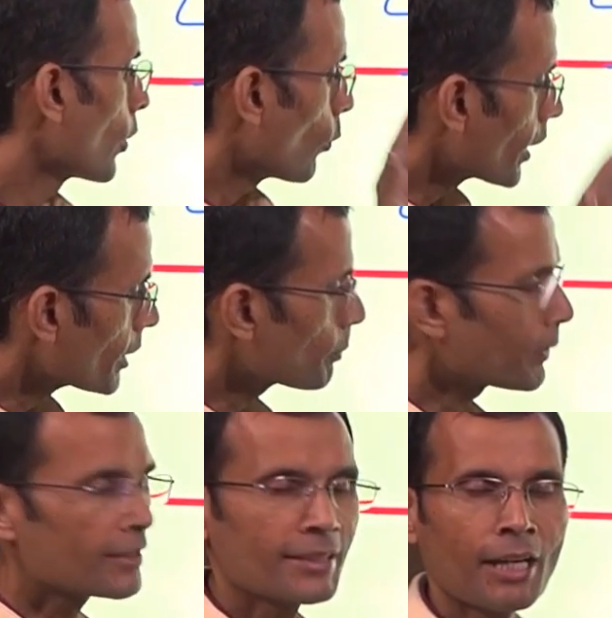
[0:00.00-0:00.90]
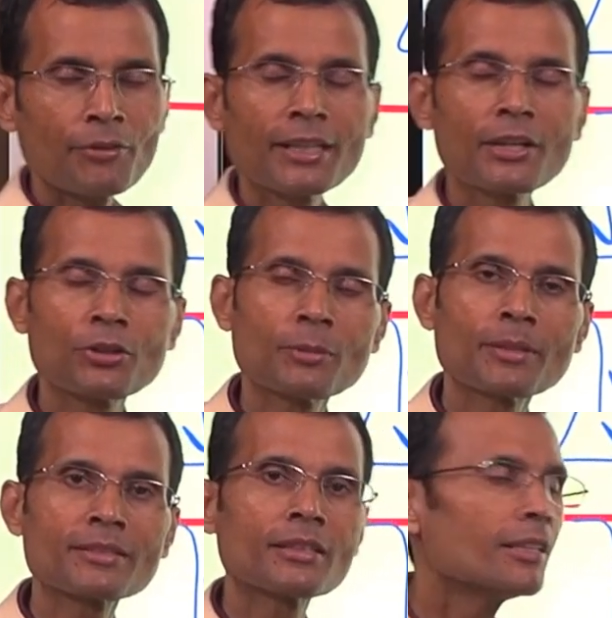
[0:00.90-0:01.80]
one impulse traveling into the
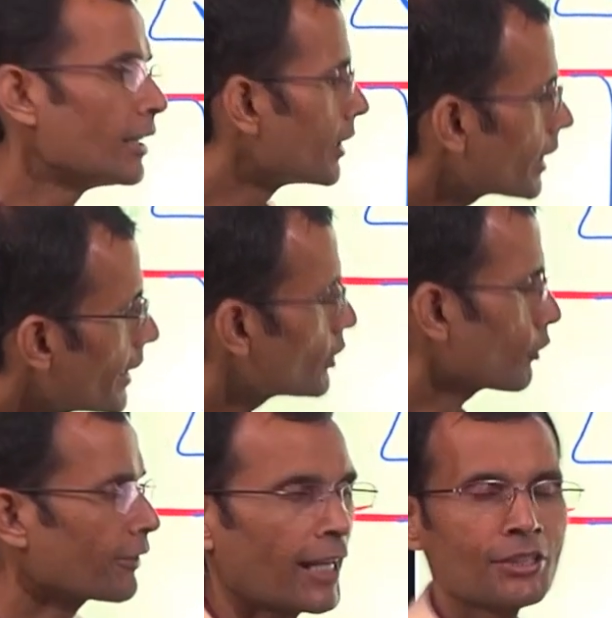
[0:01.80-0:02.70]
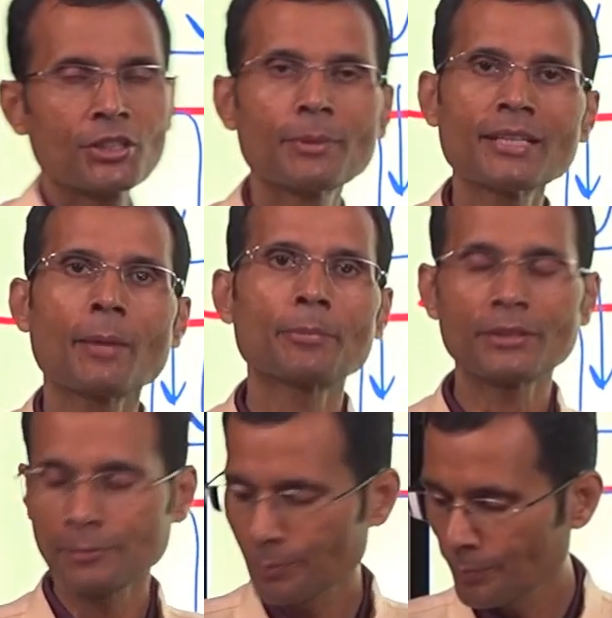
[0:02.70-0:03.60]
muscle, release of calcium has happened.